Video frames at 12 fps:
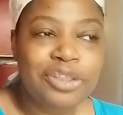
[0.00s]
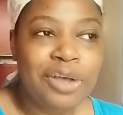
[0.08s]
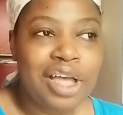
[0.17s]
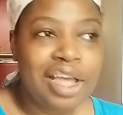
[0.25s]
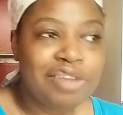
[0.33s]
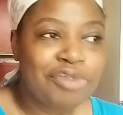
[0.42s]

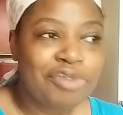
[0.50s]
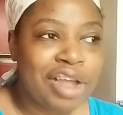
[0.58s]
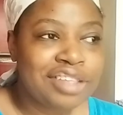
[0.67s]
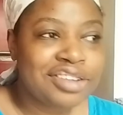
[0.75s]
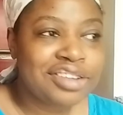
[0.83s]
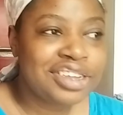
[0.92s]
So I'd
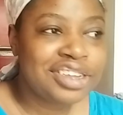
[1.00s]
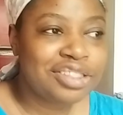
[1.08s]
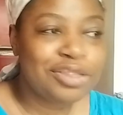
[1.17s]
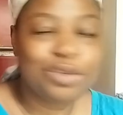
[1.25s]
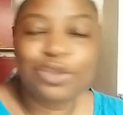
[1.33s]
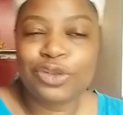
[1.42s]
rather
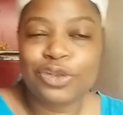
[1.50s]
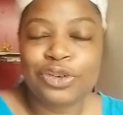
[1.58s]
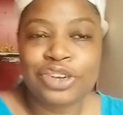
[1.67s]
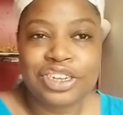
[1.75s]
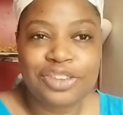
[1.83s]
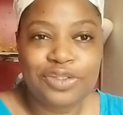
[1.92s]
get those
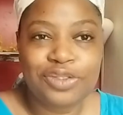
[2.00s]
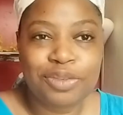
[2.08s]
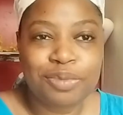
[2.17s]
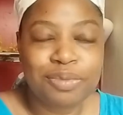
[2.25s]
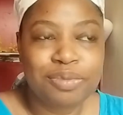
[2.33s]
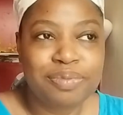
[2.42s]
stories
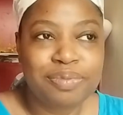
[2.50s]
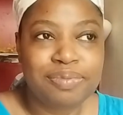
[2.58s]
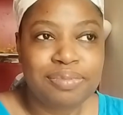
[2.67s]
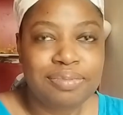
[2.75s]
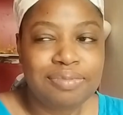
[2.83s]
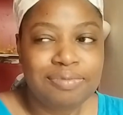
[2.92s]
from
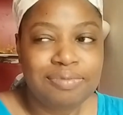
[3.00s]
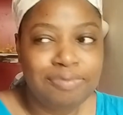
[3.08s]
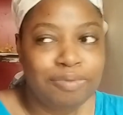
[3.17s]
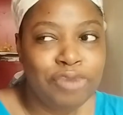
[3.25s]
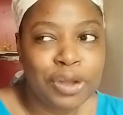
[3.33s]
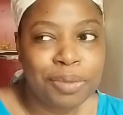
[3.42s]

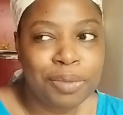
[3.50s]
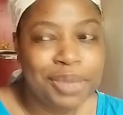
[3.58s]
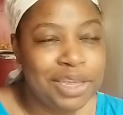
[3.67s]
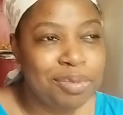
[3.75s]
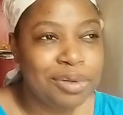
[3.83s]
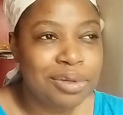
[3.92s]
real
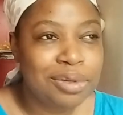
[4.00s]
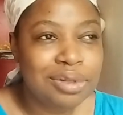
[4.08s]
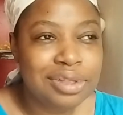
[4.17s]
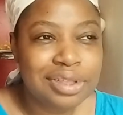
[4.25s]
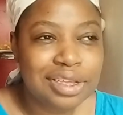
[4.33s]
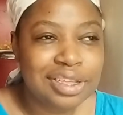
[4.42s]

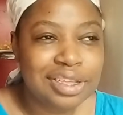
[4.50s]
people.